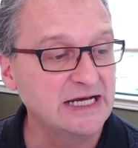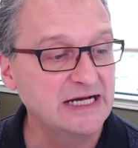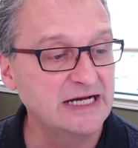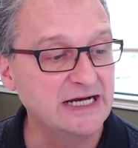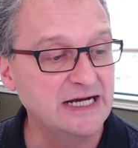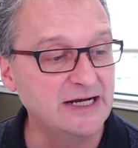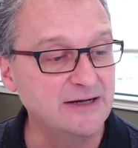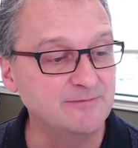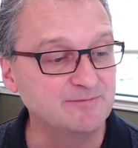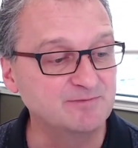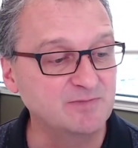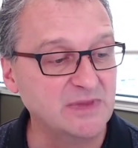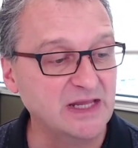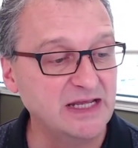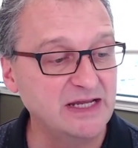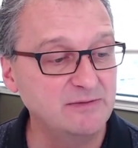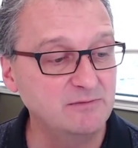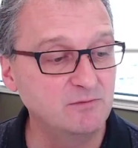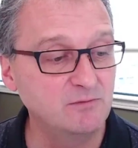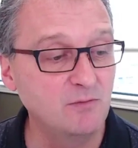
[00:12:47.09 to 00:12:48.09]
Um,
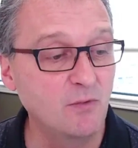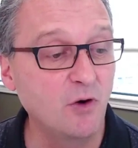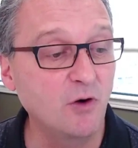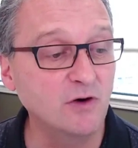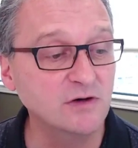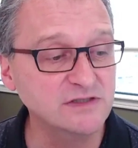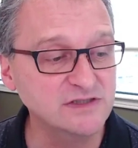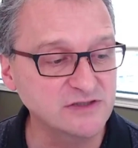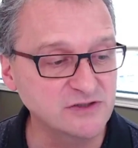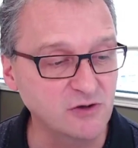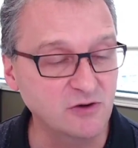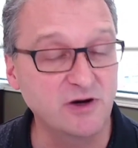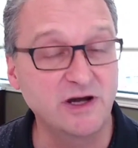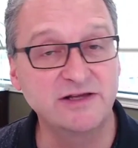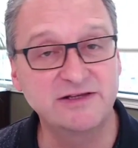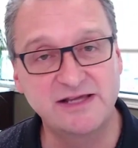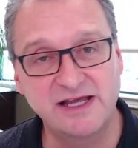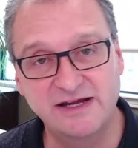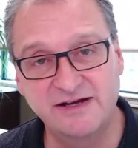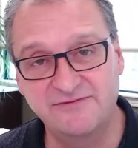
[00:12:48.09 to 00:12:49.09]
More so,
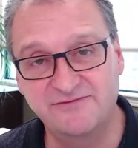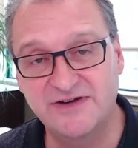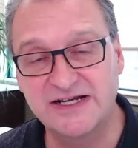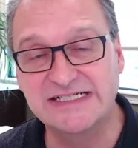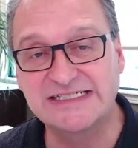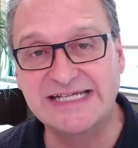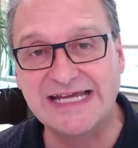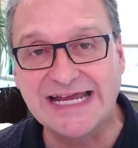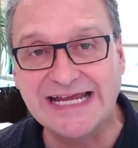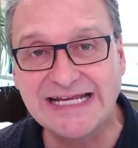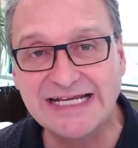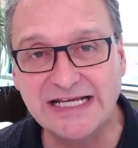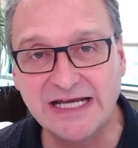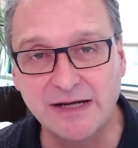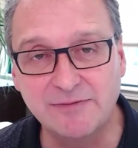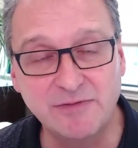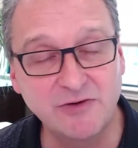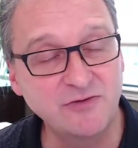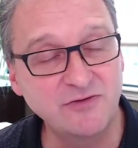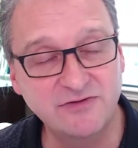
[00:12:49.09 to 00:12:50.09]
I say fixed
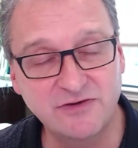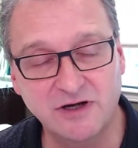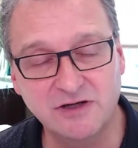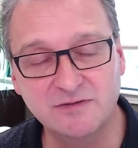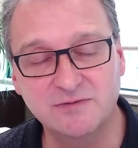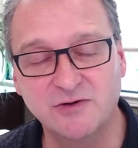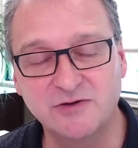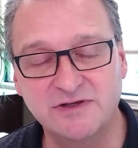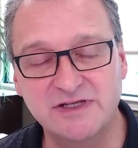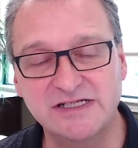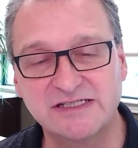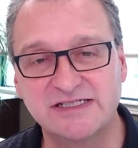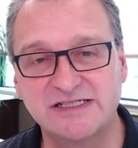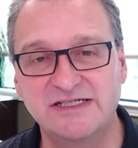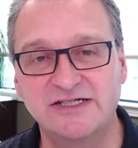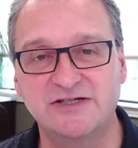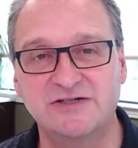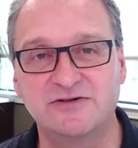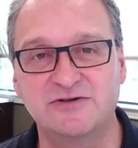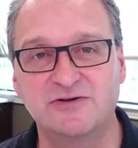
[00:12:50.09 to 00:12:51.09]
income, and we've talked about this
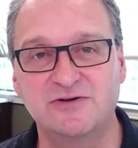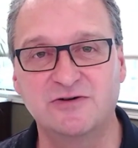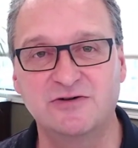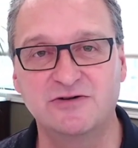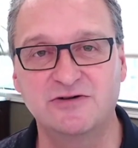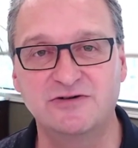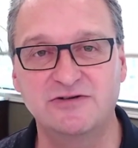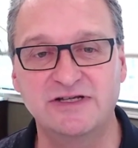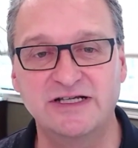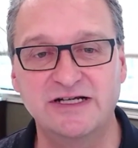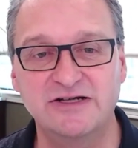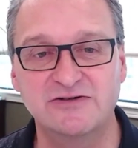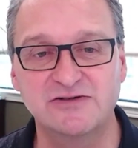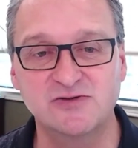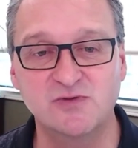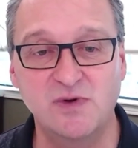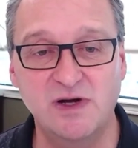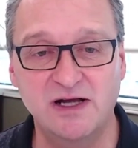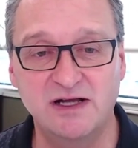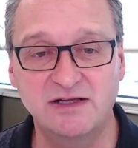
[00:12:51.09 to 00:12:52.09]
here earlier in the year
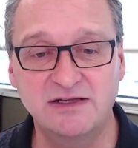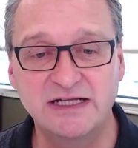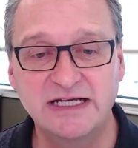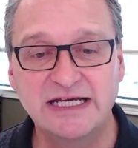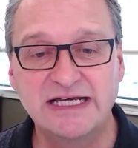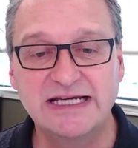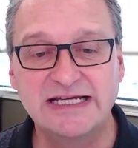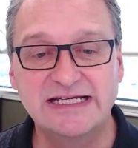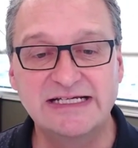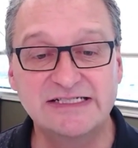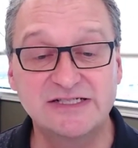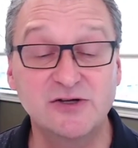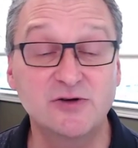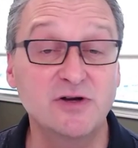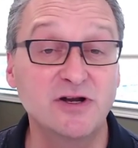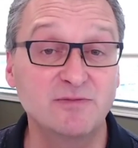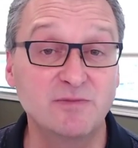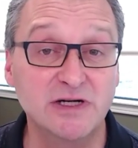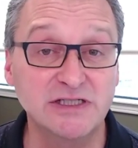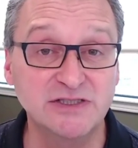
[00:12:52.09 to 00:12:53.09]
as well, is
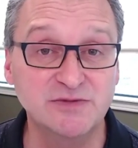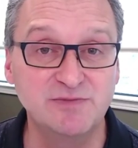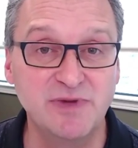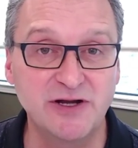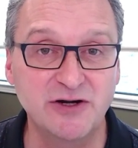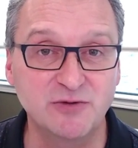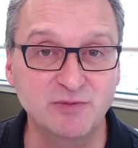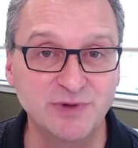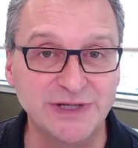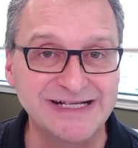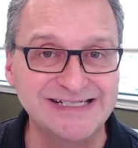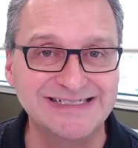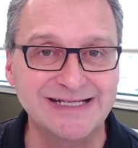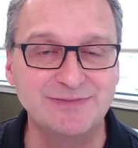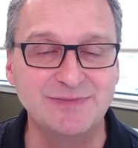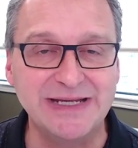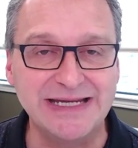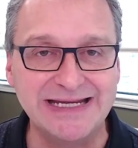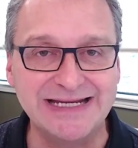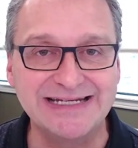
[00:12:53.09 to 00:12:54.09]
certainly a much better place
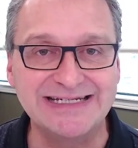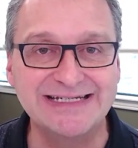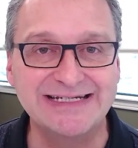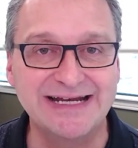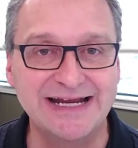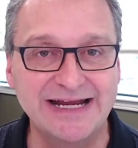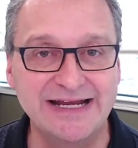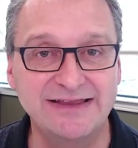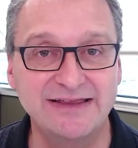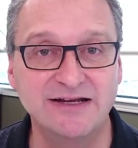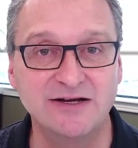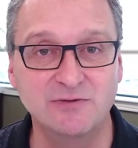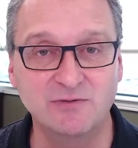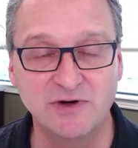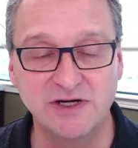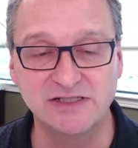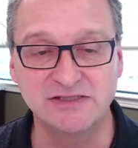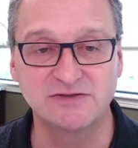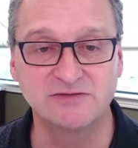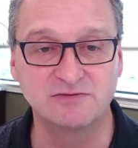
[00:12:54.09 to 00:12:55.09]
to be in today than it
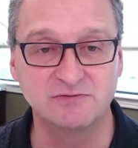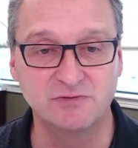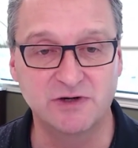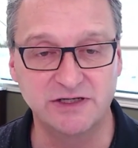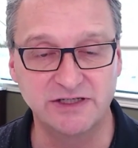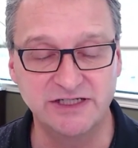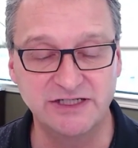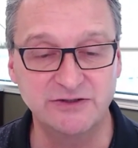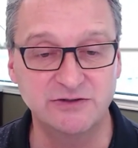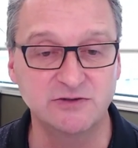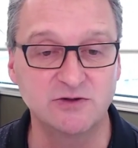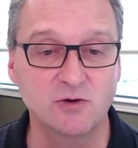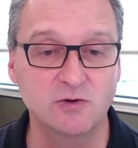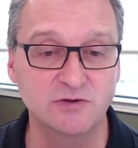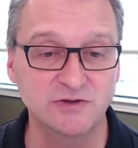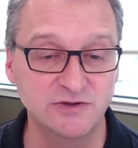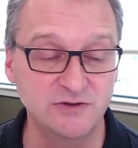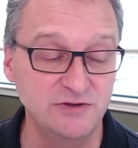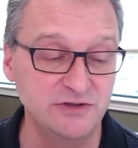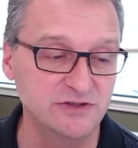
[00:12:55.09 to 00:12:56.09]
was 1 year ago
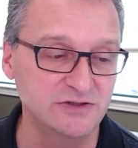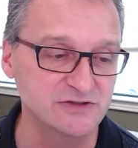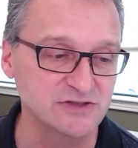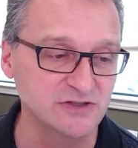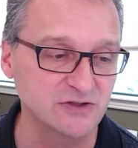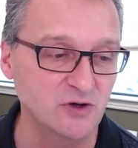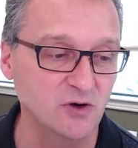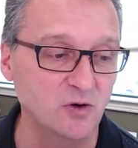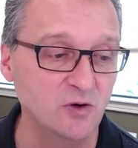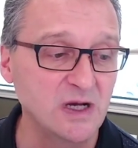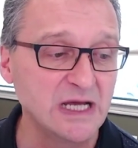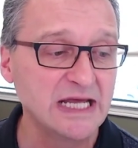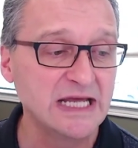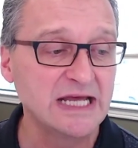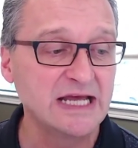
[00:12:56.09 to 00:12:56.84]
or 2 years ago.